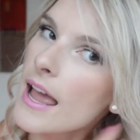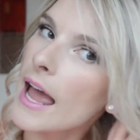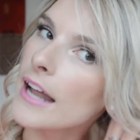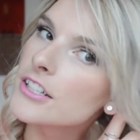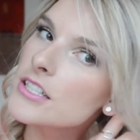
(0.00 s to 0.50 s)

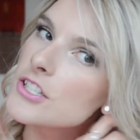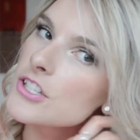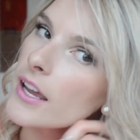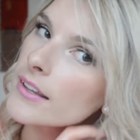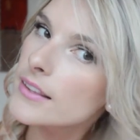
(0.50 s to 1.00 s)
and just
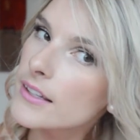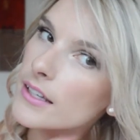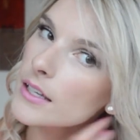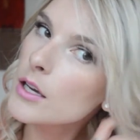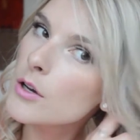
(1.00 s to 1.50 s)

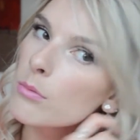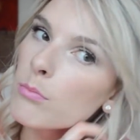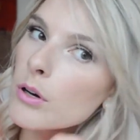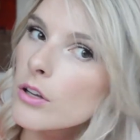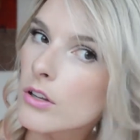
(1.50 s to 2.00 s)
gently
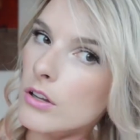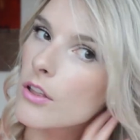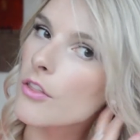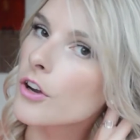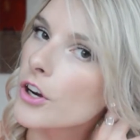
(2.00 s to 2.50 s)
pull
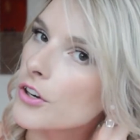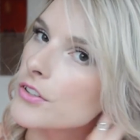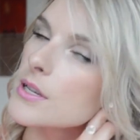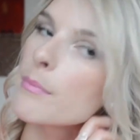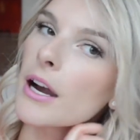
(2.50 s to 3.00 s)
the
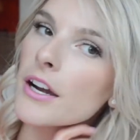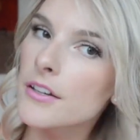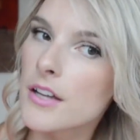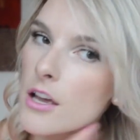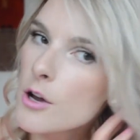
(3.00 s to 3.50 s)
curls
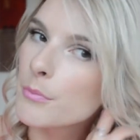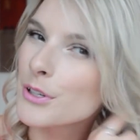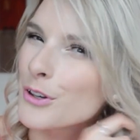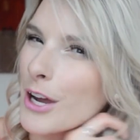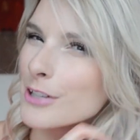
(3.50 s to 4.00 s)
apart, but
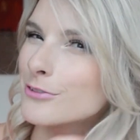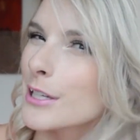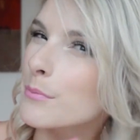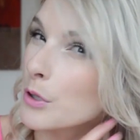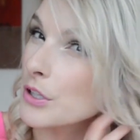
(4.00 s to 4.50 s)
you're kind of
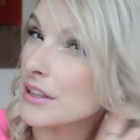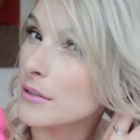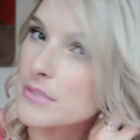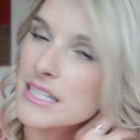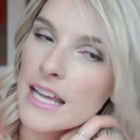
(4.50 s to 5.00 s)
like pulling
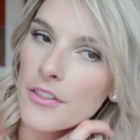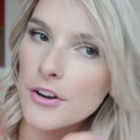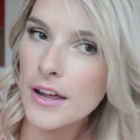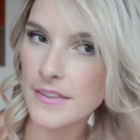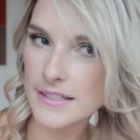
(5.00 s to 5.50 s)
them together
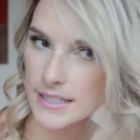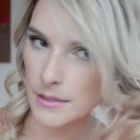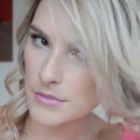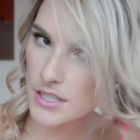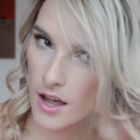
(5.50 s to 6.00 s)
at the
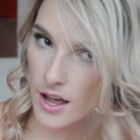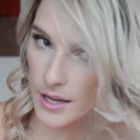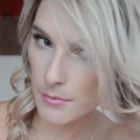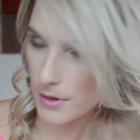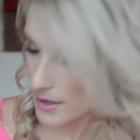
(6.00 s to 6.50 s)
same time.